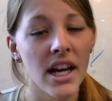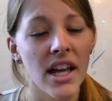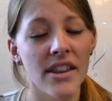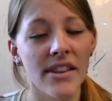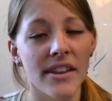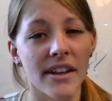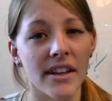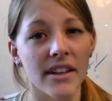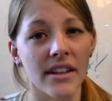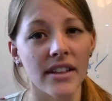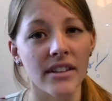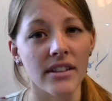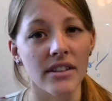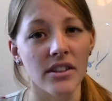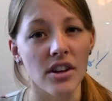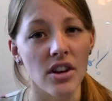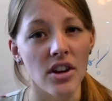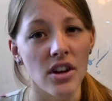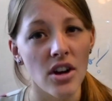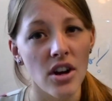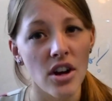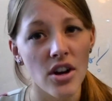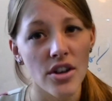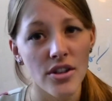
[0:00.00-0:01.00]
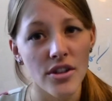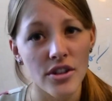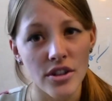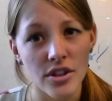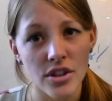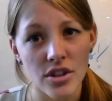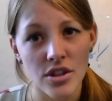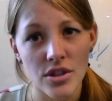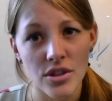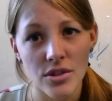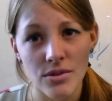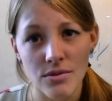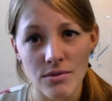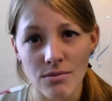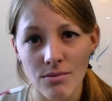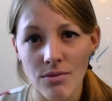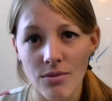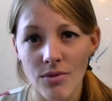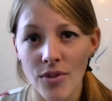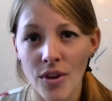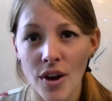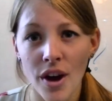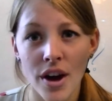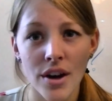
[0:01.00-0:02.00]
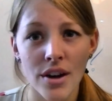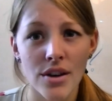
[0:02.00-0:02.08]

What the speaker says: that all the girls fawn